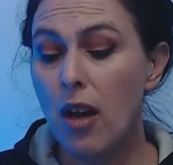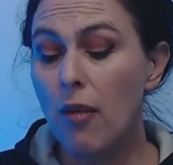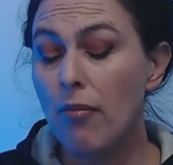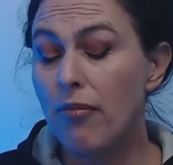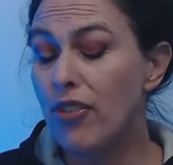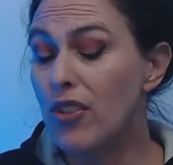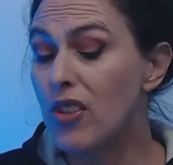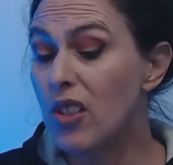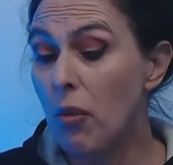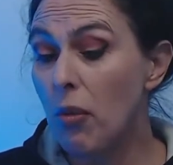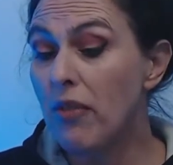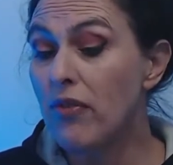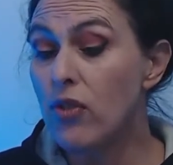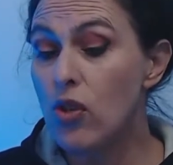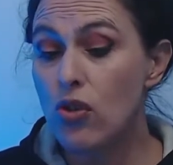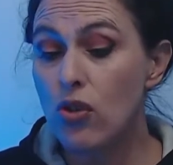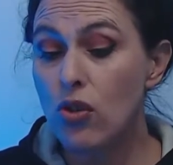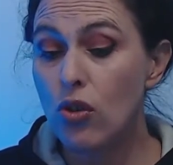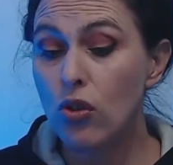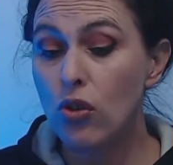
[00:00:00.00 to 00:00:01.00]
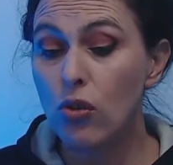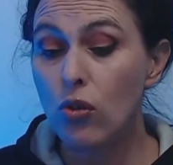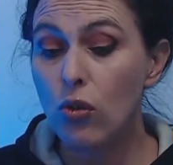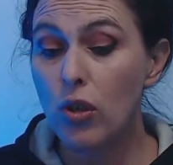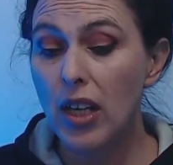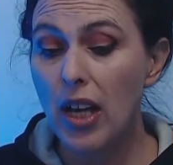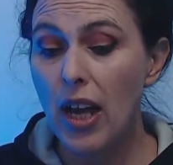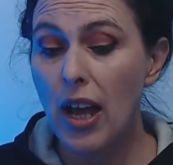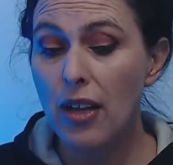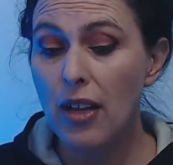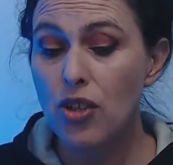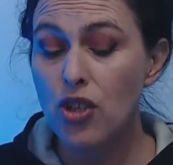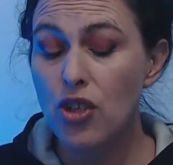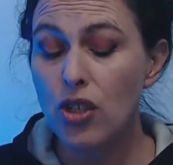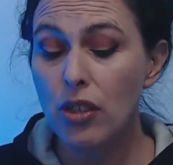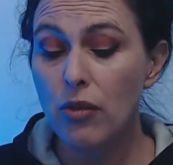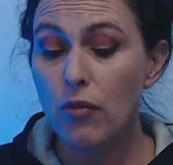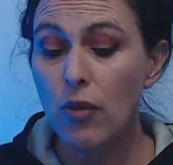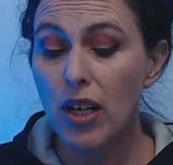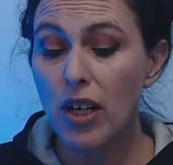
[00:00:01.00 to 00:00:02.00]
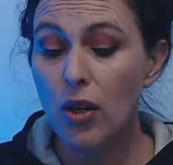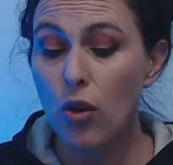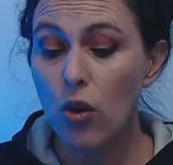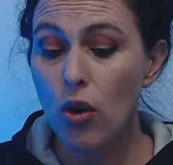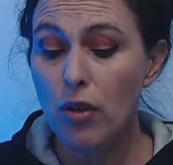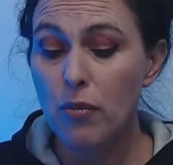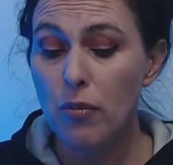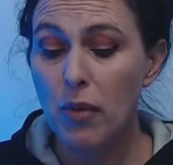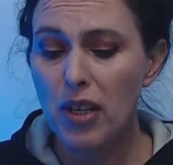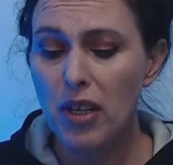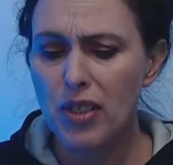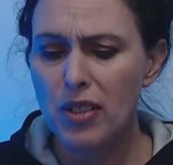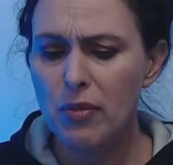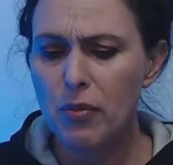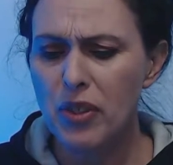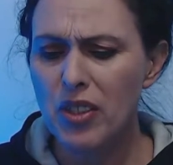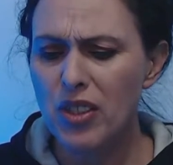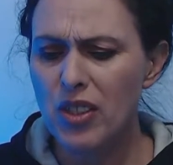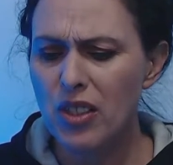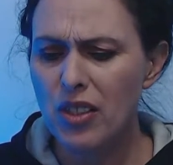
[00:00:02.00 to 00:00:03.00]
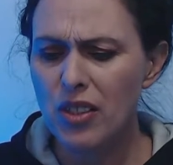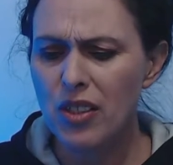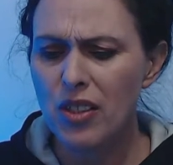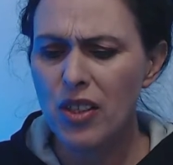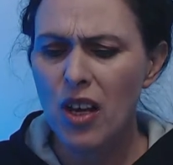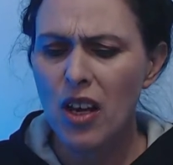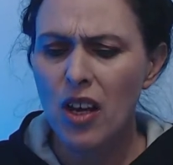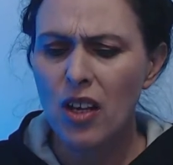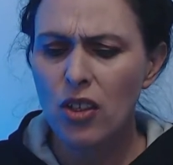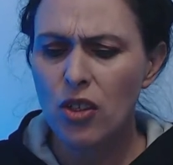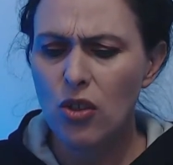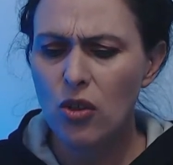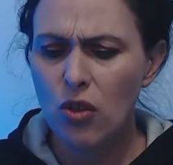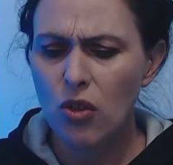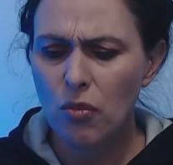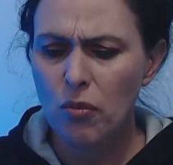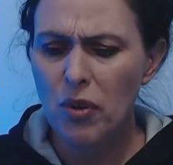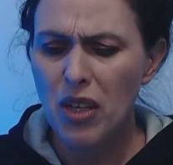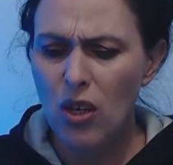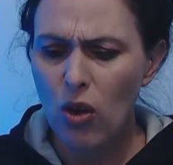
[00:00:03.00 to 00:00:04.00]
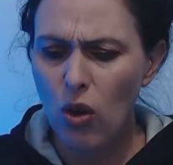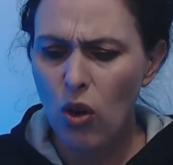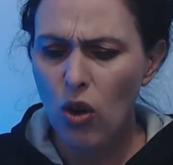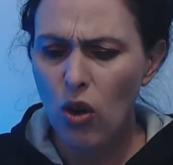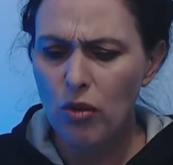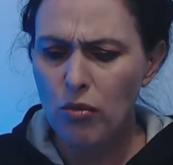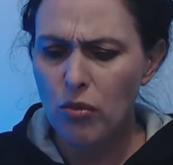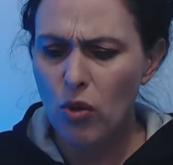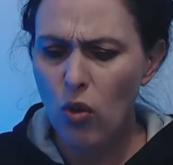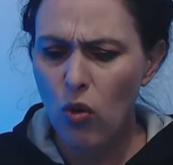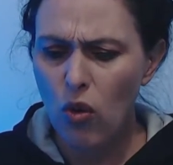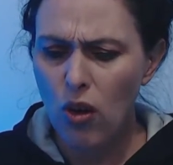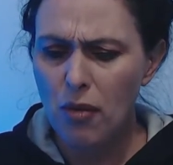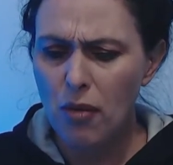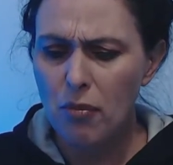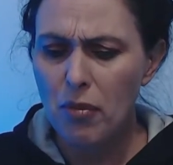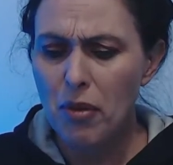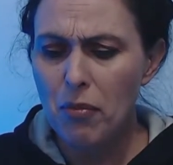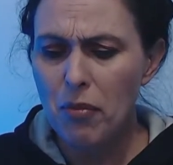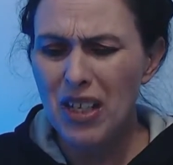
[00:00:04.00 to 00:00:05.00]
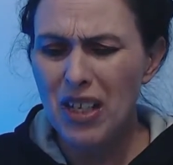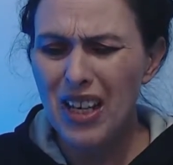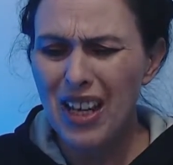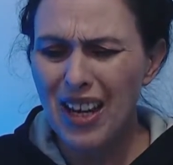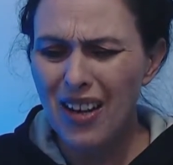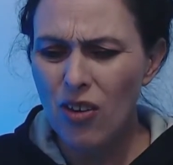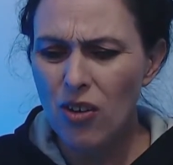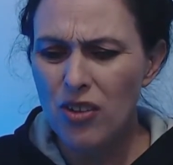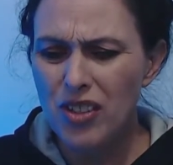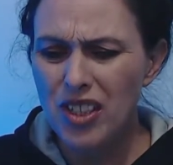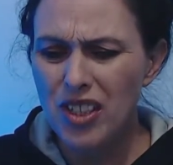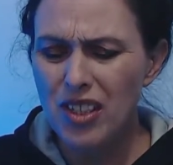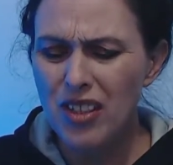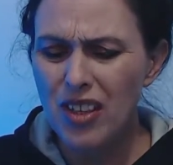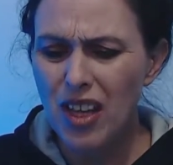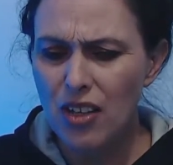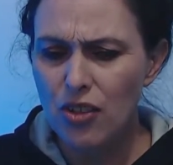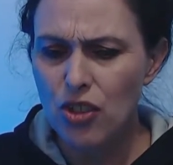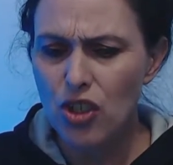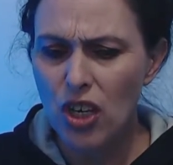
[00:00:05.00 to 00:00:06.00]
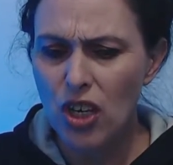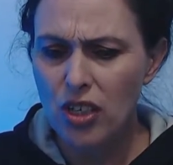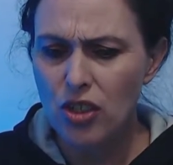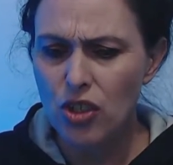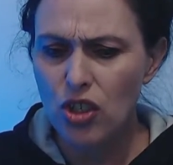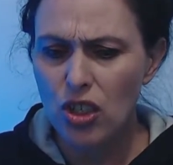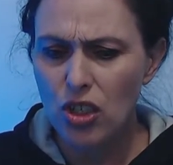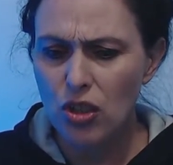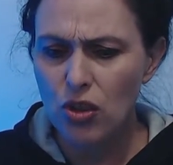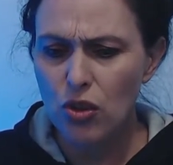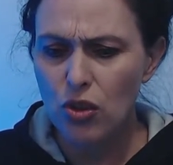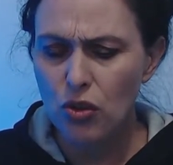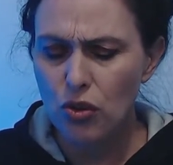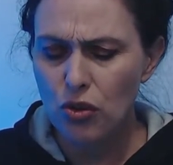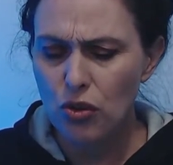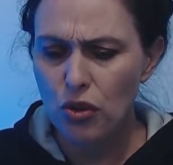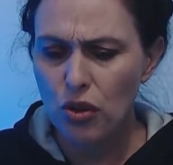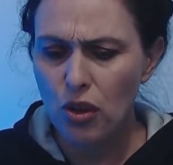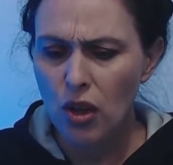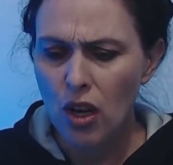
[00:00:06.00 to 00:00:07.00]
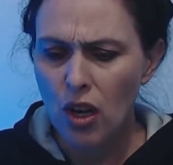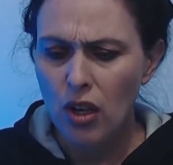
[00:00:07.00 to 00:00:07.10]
For some of you, you could look at actually running a home-based business. You could be at home quite a bit, but again, I see that changing too.